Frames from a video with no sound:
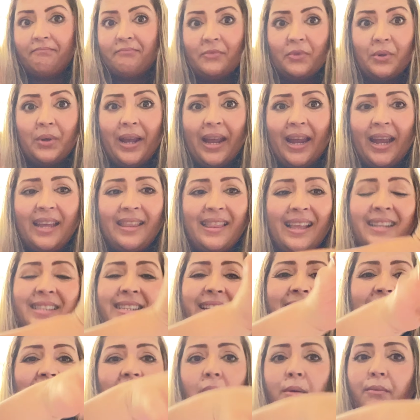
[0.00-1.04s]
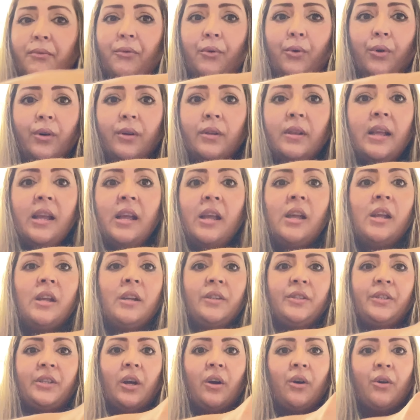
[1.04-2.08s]
Okay, that's a capful.
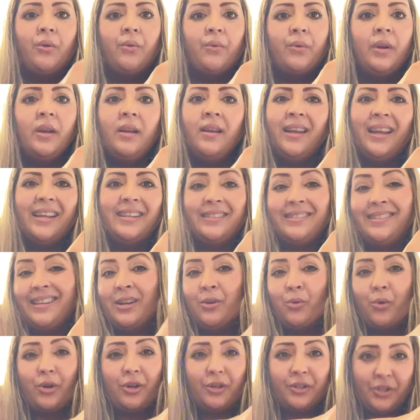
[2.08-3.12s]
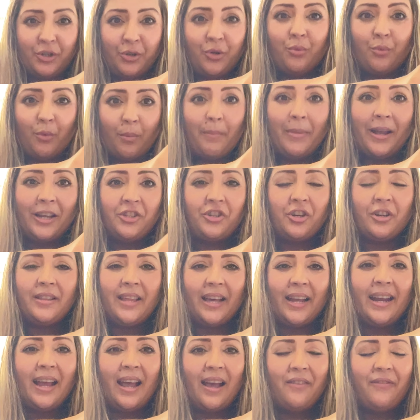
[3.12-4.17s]
So in order to measure
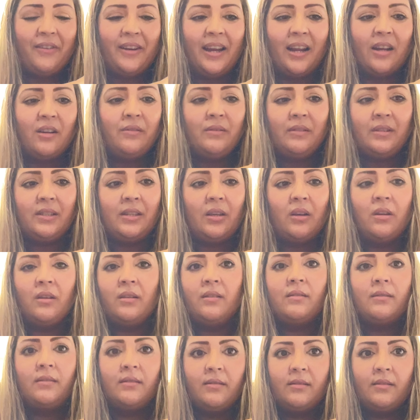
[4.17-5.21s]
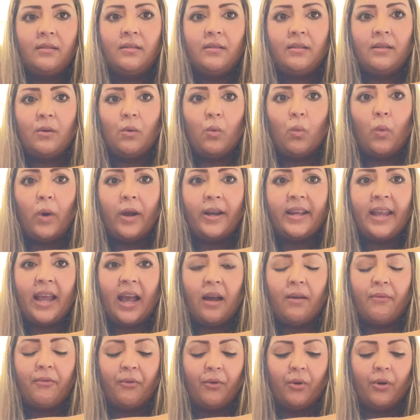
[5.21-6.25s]
that half an ounce, 1
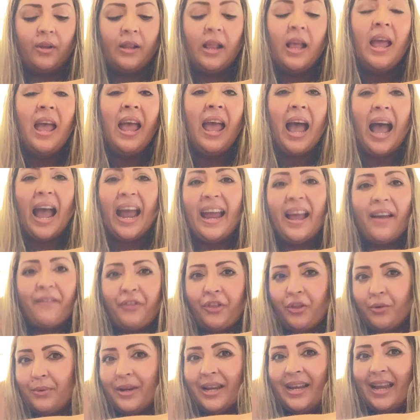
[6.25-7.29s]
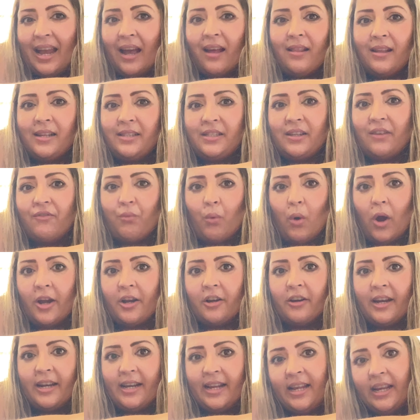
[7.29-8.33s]
capful. I have 3 gallons of water
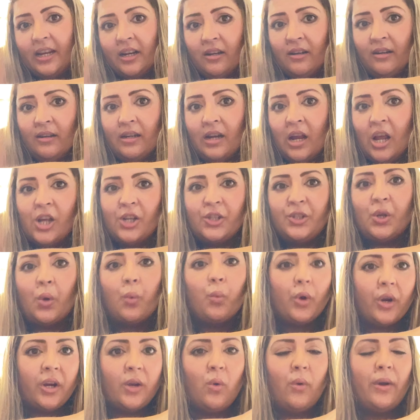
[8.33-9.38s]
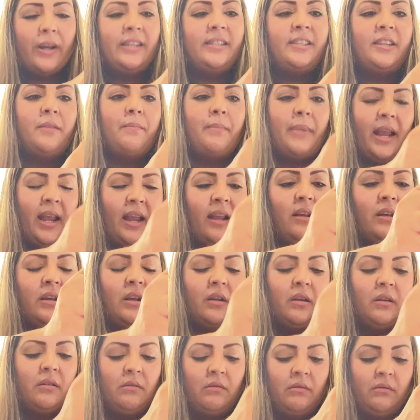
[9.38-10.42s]
in here. So we're going to make
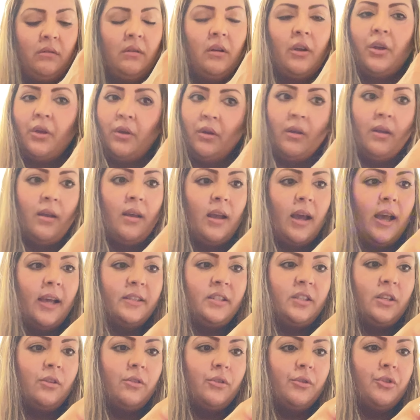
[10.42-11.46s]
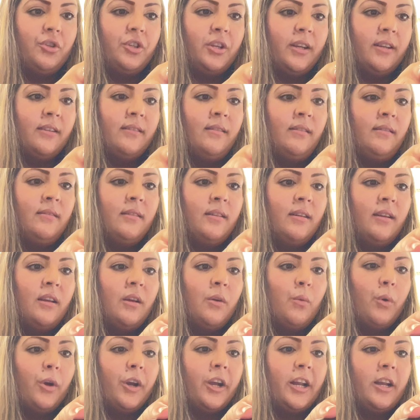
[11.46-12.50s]
a solution.
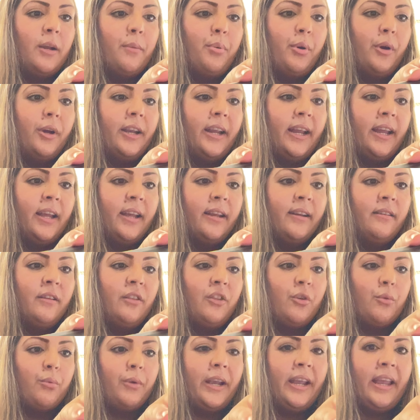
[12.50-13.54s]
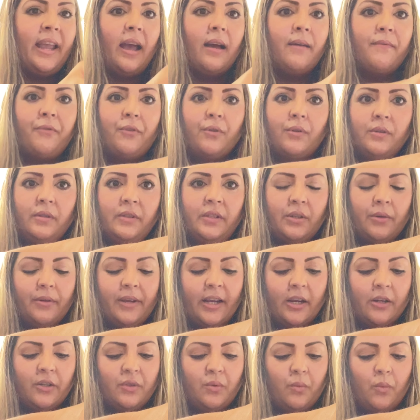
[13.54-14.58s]
We're going to put in 3 capfuls. So
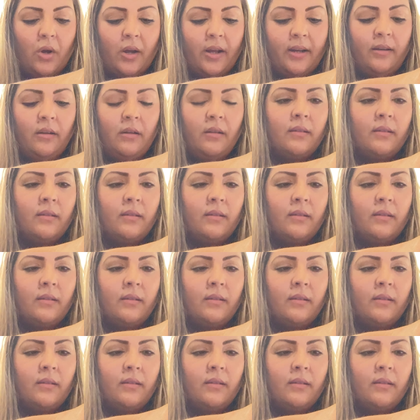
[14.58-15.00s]
here's 1.